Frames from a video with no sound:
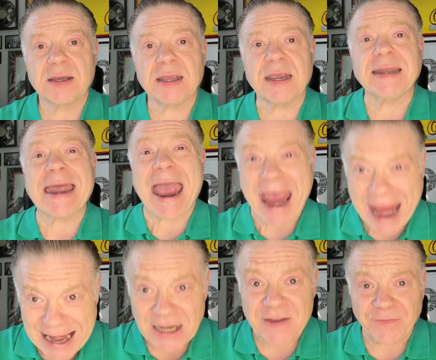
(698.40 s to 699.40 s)
in
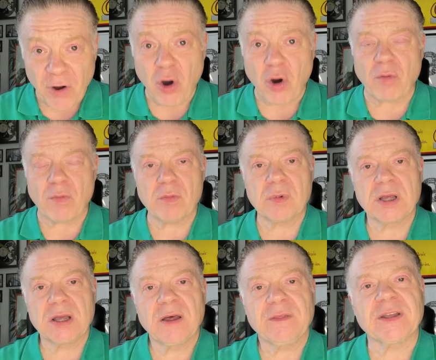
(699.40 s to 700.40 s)
any form
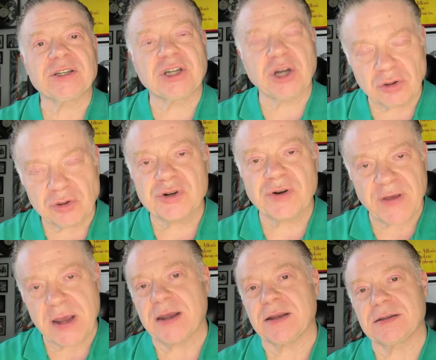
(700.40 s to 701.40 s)
that
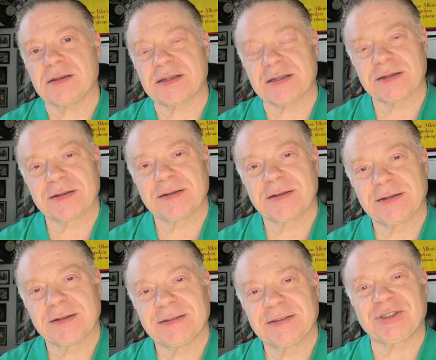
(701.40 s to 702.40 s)
contravenes
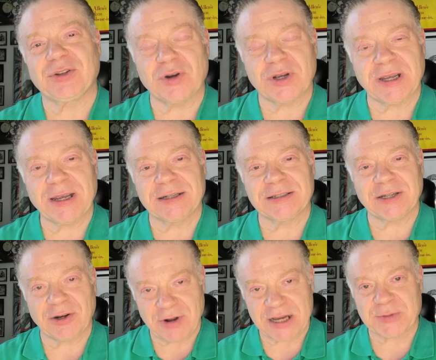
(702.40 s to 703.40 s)
the Stalking and
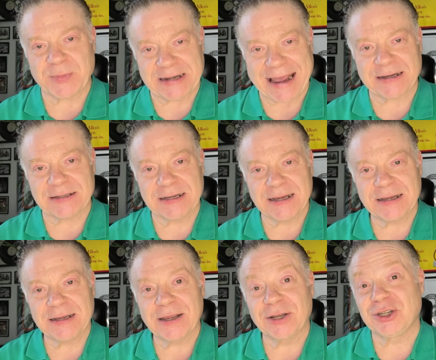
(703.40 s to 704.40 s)
Harassment Act
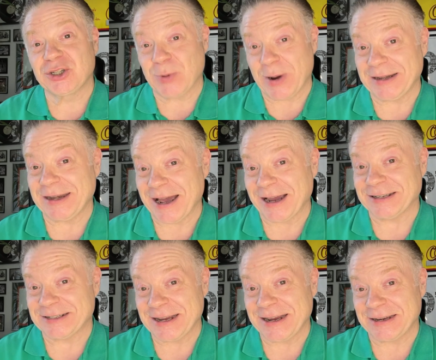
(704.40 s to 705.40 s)

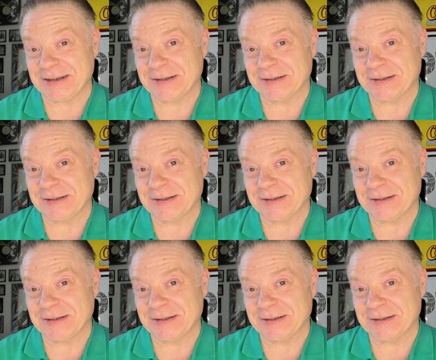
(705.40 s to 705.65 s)
2019,